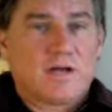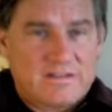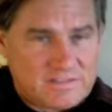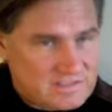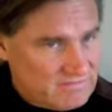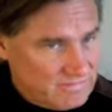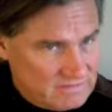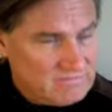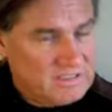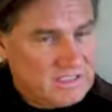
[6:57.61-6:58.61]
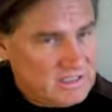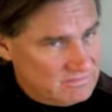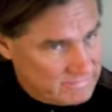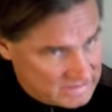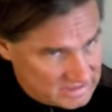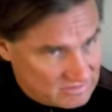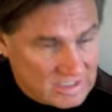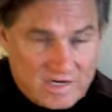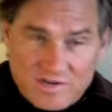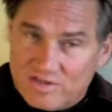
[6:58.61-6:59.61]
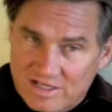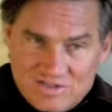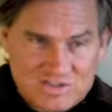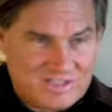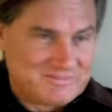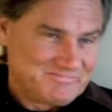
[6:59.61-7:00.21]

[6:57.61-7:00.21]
I just have been really busy with a lot of things and